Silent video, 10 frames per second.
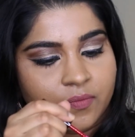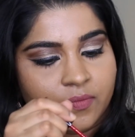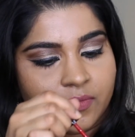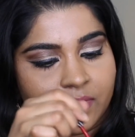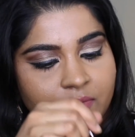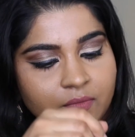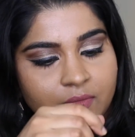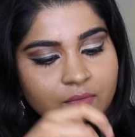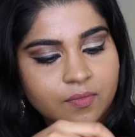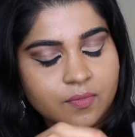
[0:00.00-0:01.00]

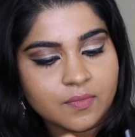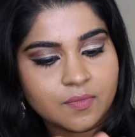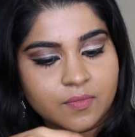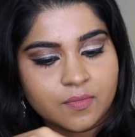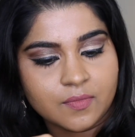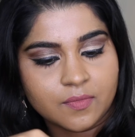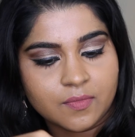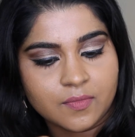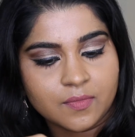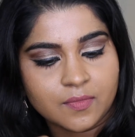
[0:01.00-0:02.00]

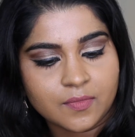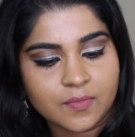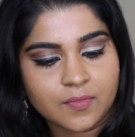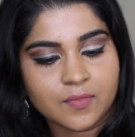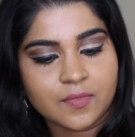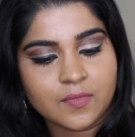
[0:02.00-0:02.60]
No one is speaking in this clip.